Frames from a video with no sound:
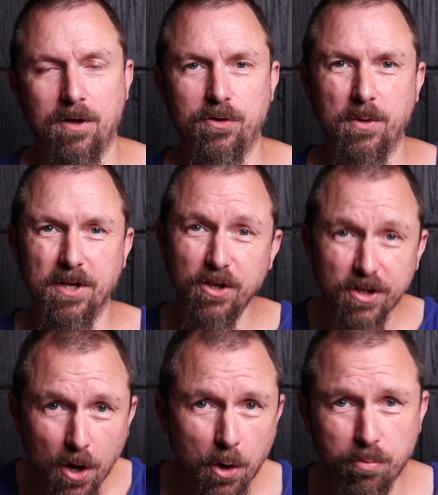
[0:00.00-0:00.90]
doing
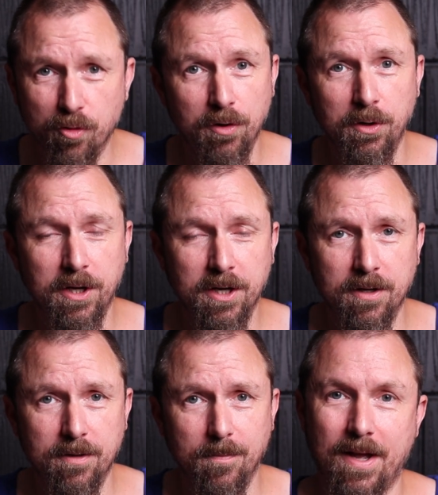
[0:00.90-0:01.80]
no pruning
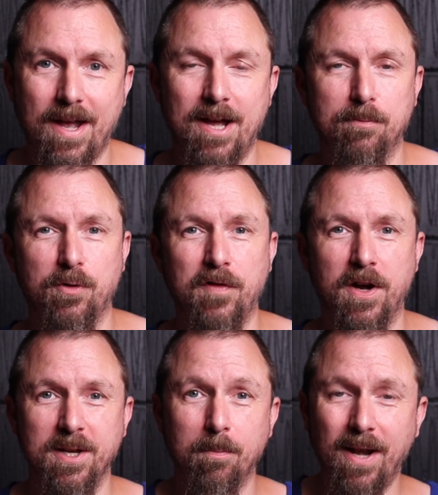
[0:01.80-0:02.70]
and
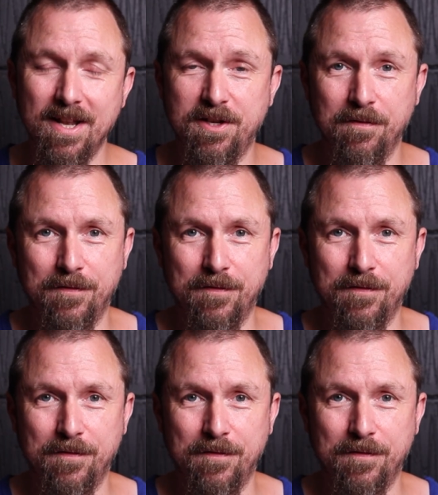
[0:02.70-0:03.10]
providing plenty of